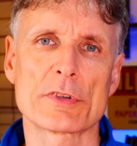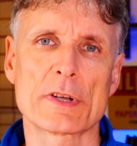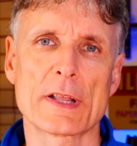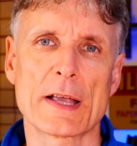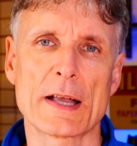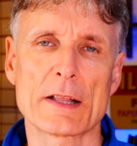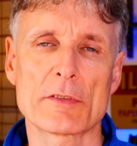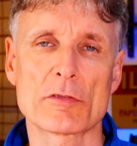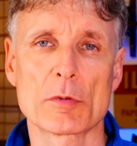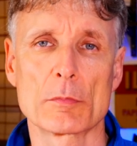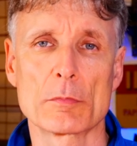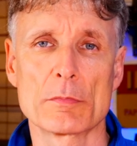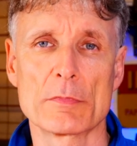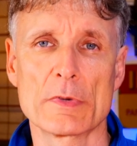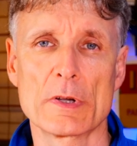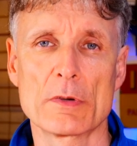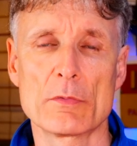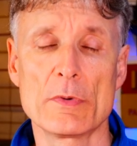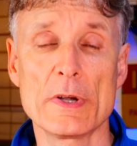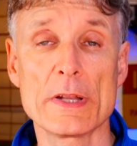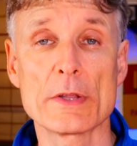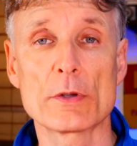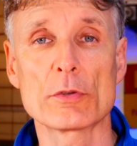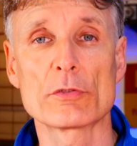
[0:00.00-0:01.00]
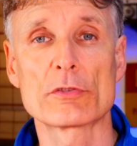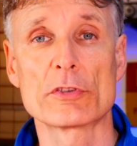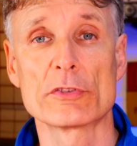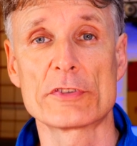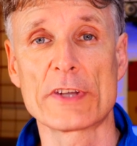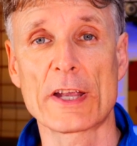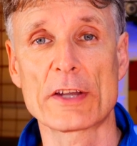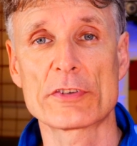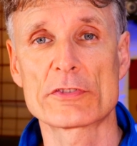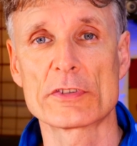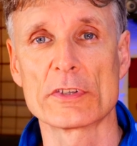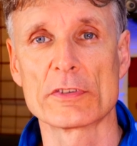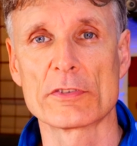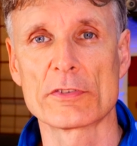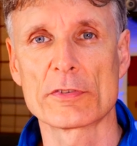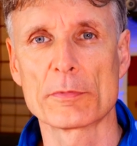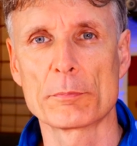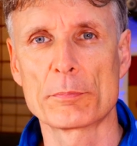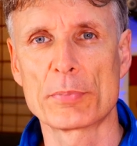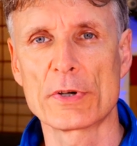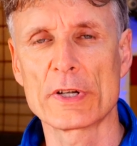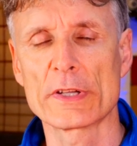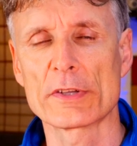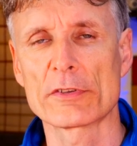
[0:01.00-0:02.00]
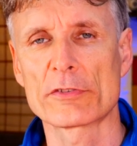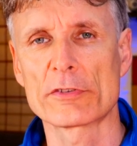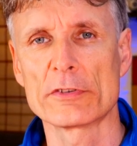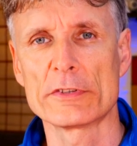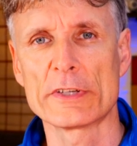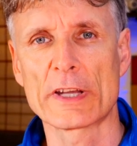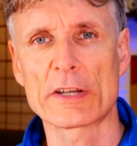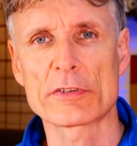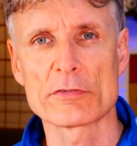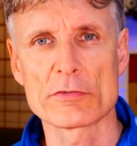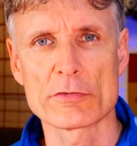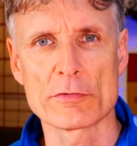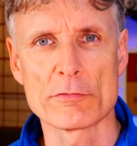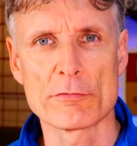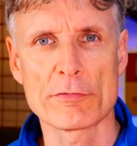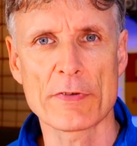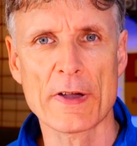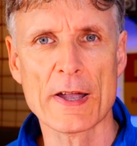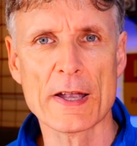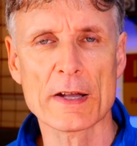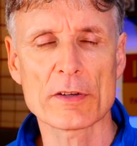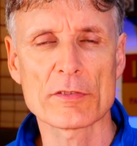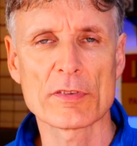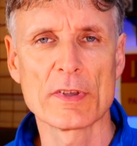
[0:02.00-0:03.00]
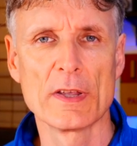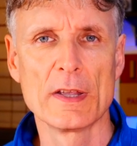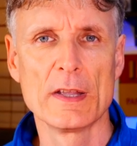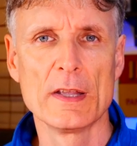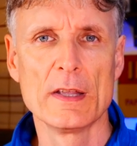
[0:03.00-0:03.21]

and I had some really good suggestions, brilliant suggestions, in fact.